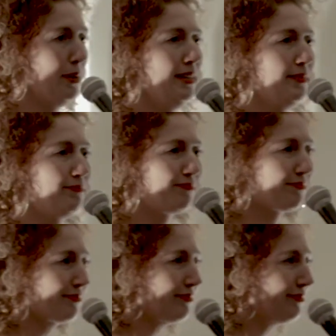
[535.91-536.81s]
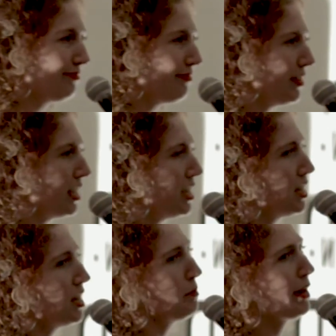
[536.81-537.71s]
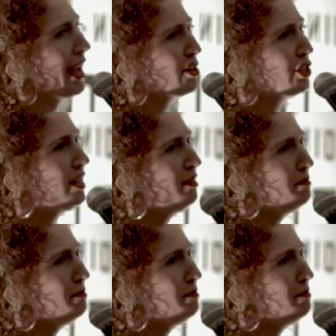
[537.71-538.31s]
But I actually held